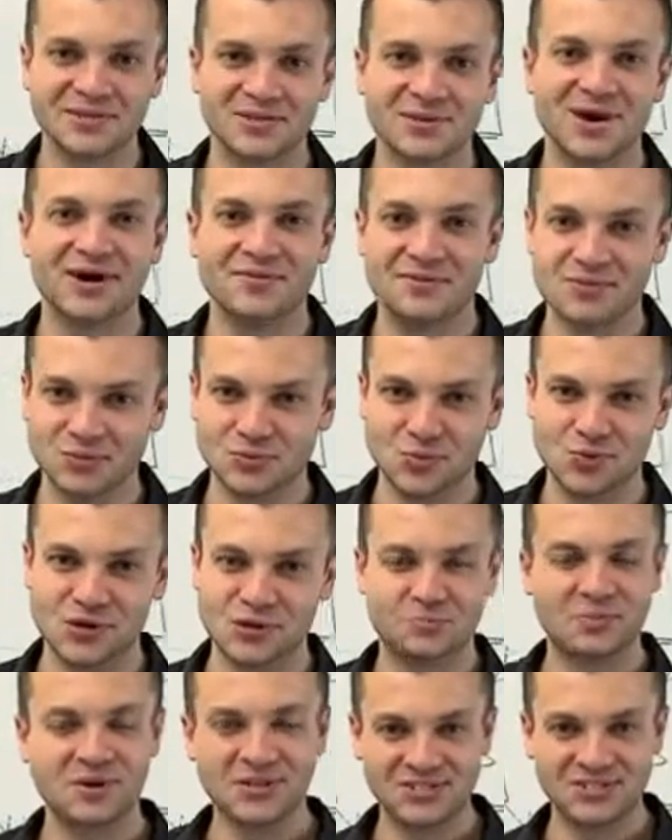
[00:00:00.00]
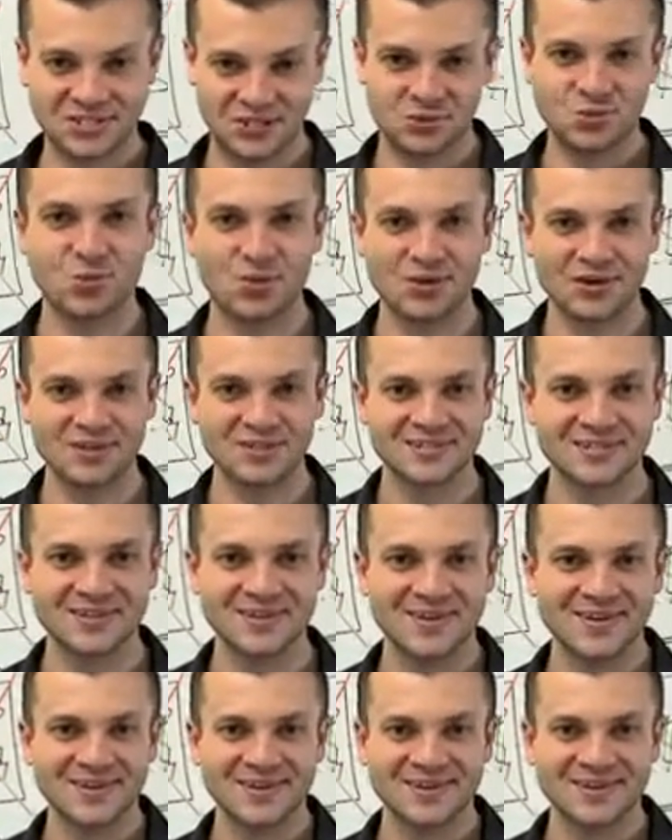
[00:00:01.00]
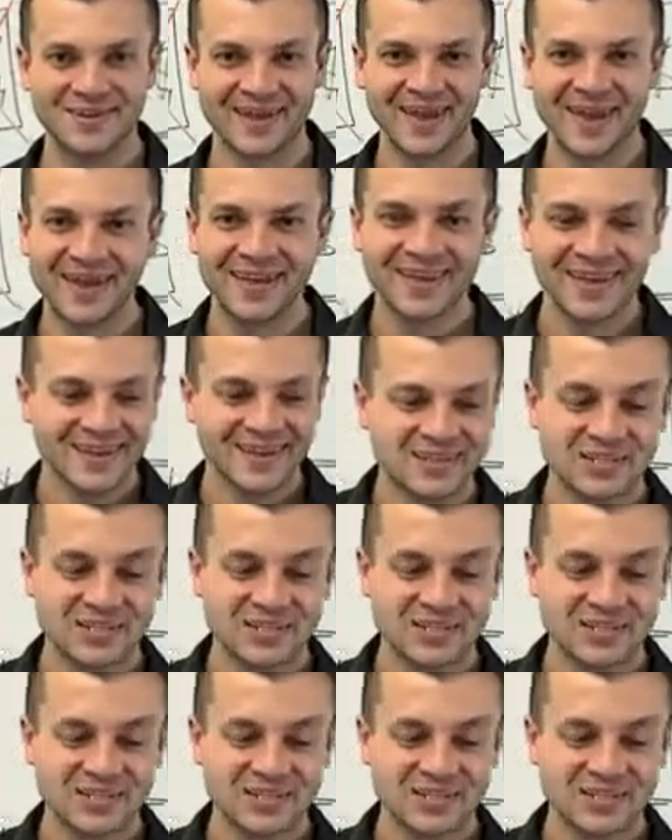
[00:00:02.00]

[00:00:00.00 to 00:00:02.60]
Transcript: to you how this works, but it just works, okay?